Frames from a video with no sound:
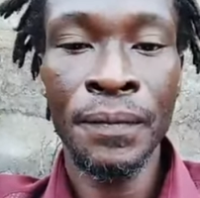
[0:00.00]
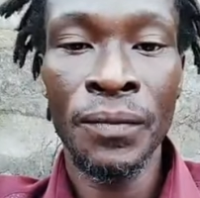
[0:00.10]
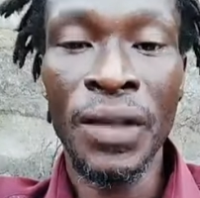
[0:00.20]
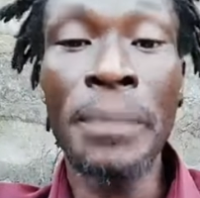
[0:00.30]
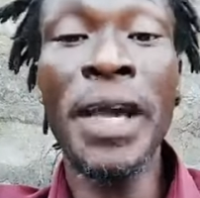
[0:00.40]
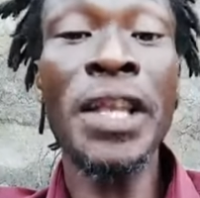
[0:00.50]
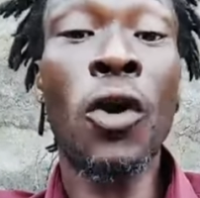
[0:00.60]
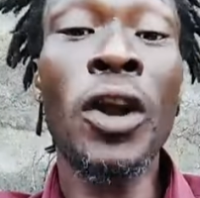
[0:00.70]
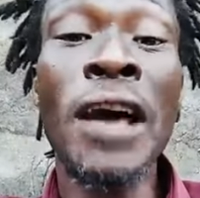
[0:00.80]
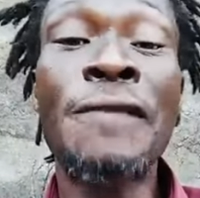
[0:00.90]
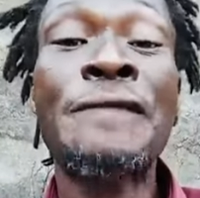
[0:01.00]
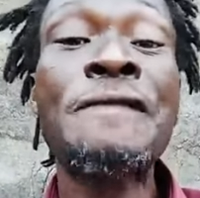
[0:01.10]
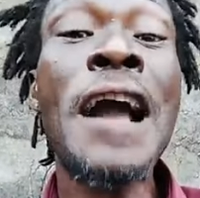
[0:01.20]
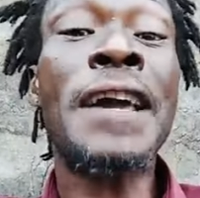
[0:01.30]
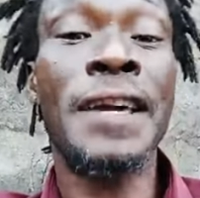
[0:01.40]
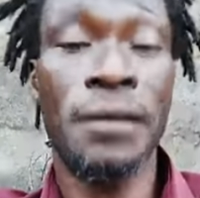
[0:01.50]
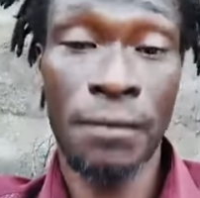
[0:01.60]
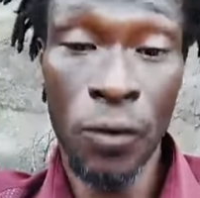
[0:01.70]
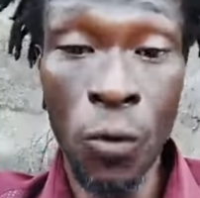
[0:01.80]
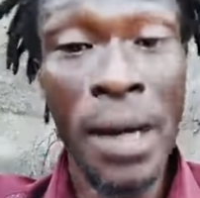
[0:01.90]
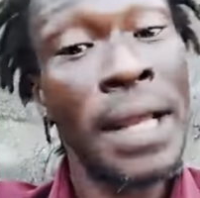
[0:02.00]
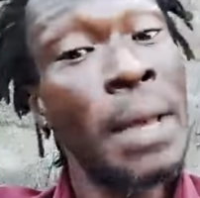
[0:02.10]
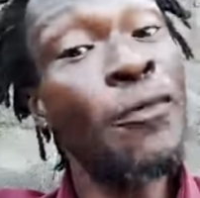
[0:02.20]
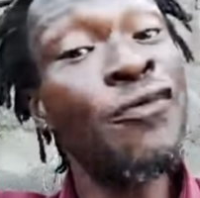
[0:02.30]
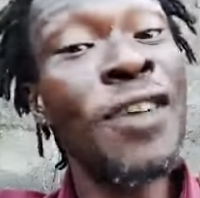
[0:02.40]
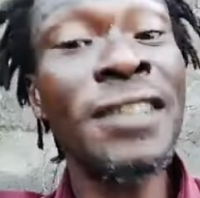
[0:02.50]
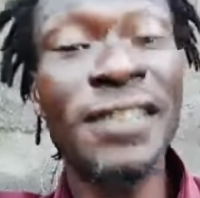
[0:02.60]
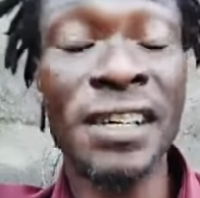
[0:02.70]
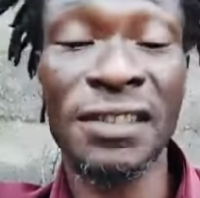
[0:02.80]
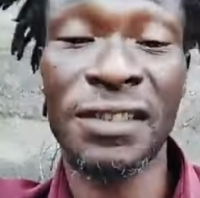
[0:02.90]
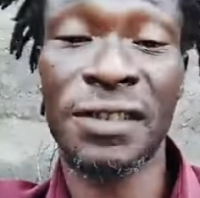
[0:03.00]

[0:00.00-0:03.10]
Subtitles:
They begin to call him Franken, the woman named Frances.